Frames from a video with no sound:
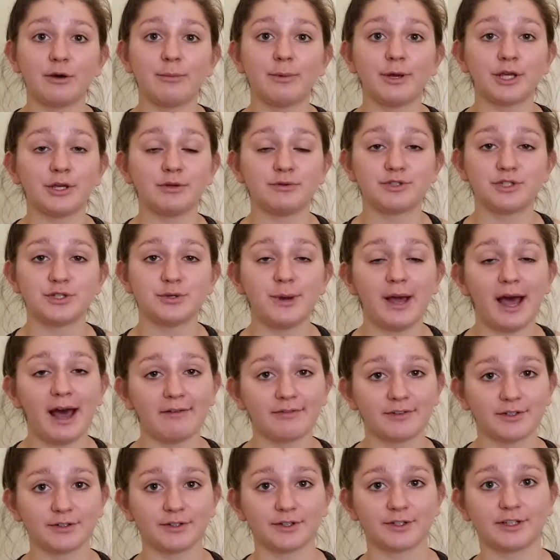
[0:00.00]
but you do have
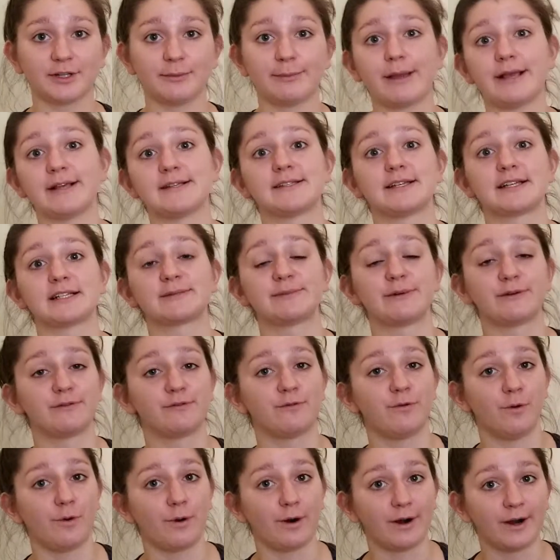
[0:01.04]
to learn the basics
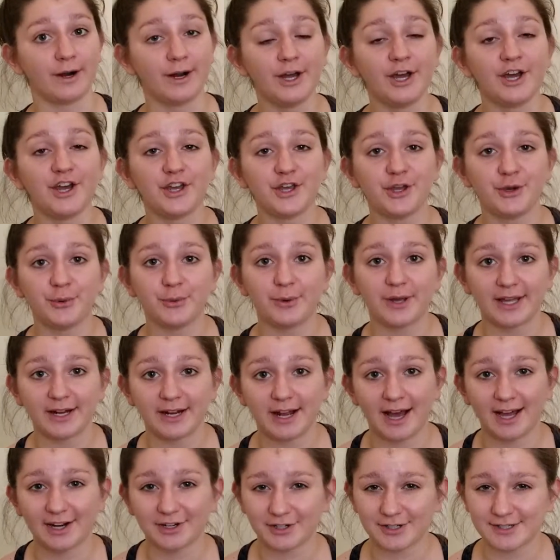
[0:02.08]
before you can
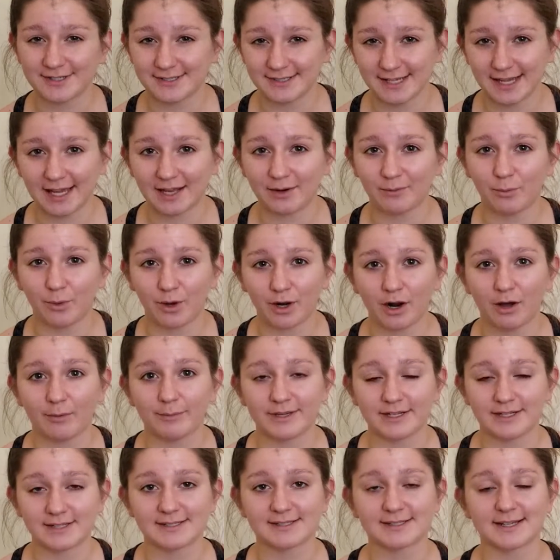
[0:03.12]
understand what I'll
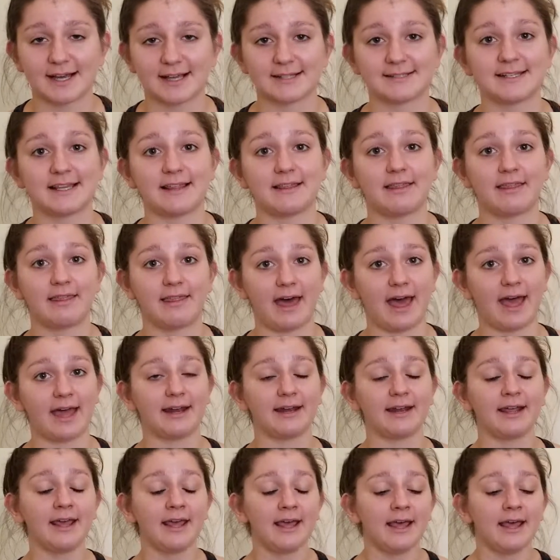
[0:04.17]
be discussing then.